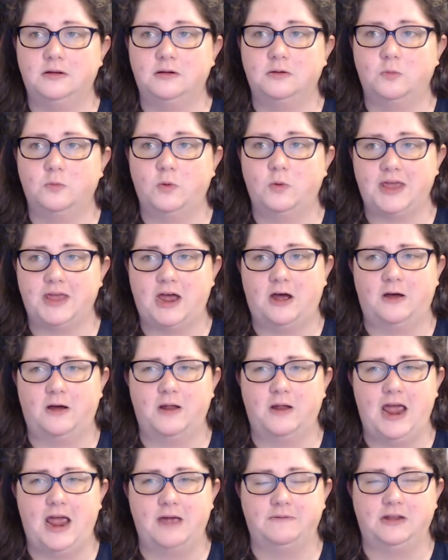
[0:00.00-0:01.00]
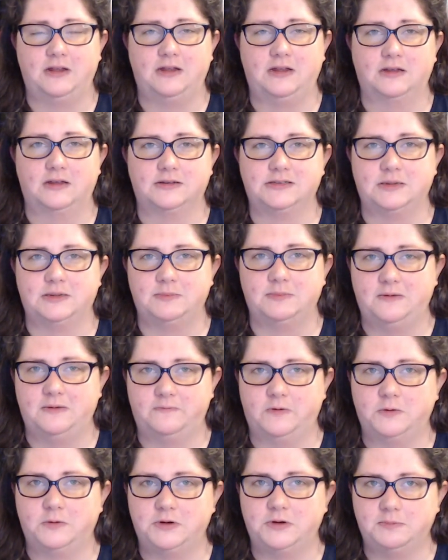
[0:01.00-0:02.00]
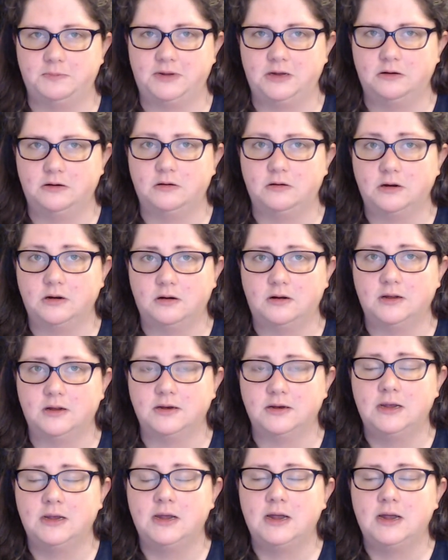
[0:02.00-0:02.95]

without having some info dumping going on.